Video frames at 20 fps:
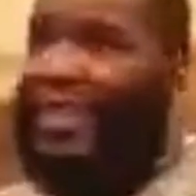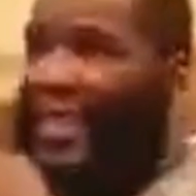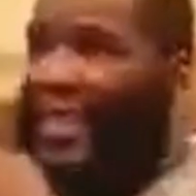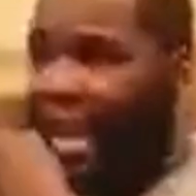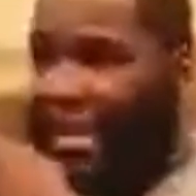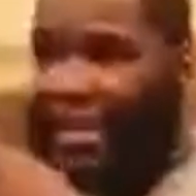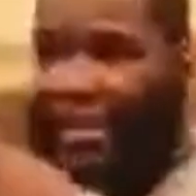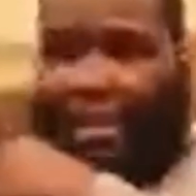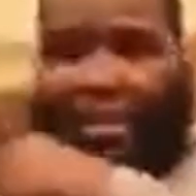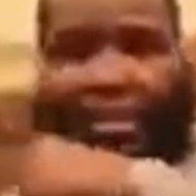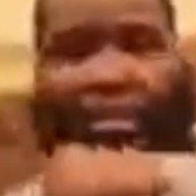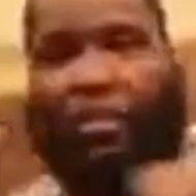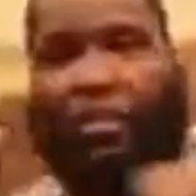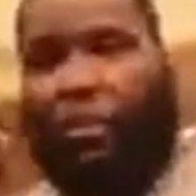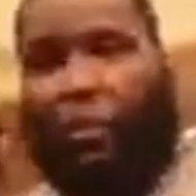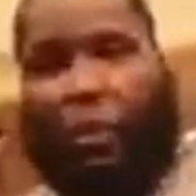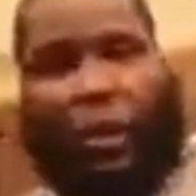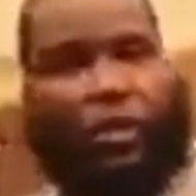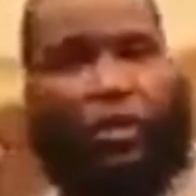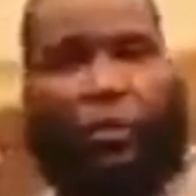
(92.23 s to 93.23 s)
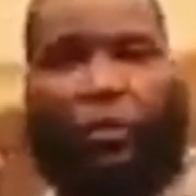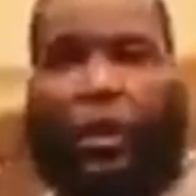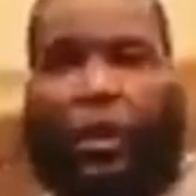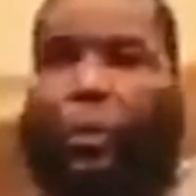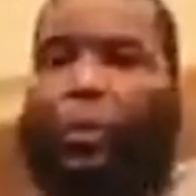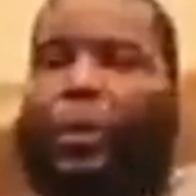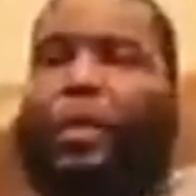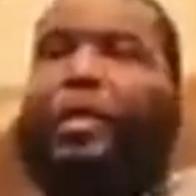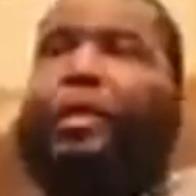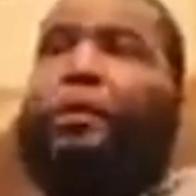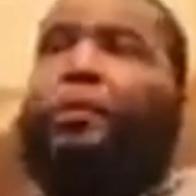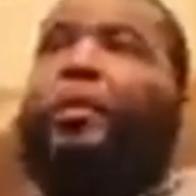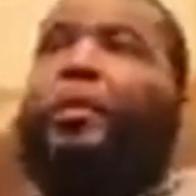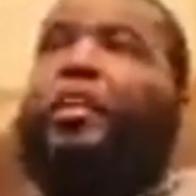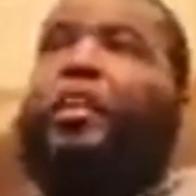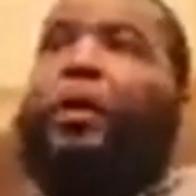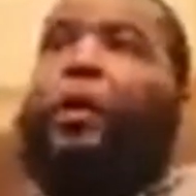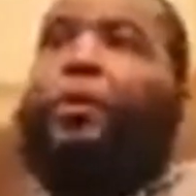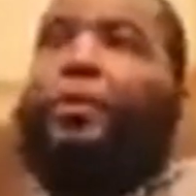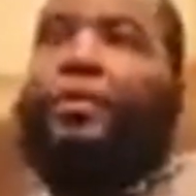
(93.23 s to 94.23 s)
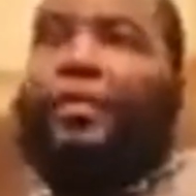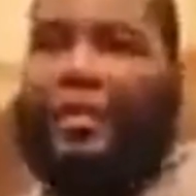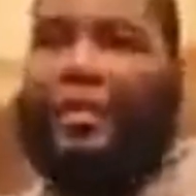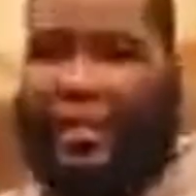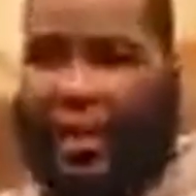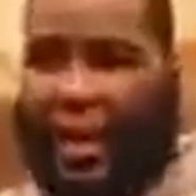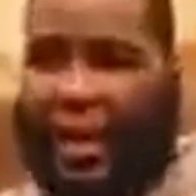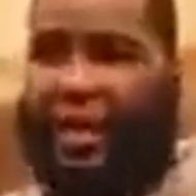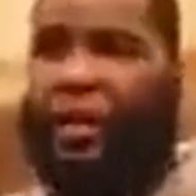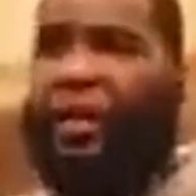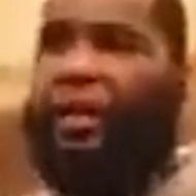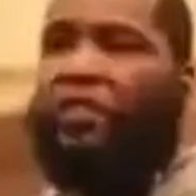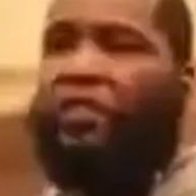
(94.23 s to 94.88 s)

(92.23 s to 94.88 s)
That's the situation we in. We literally go into debt